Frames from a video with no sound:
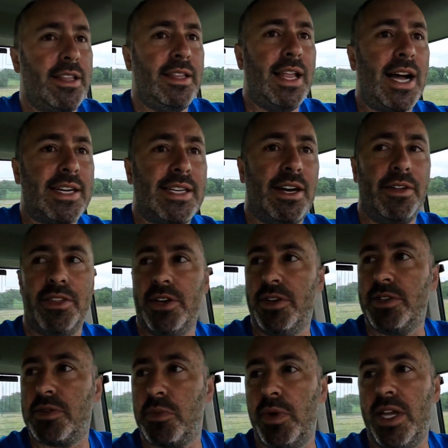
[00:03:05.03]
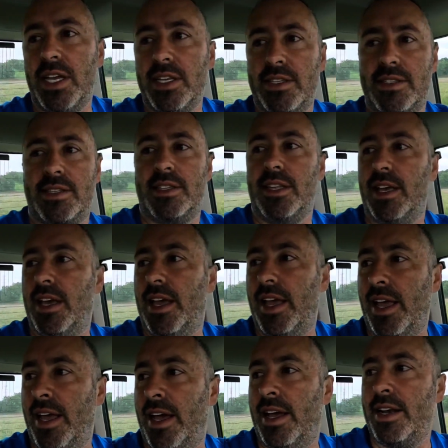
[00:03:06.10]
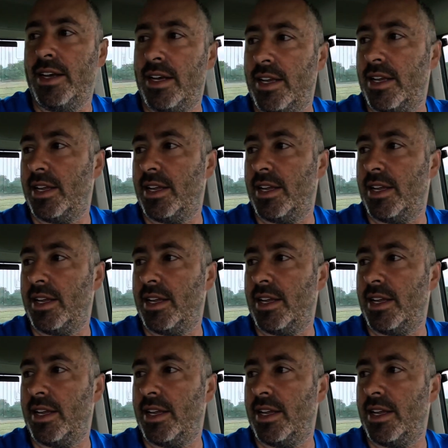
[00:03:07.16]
knock down those weeds and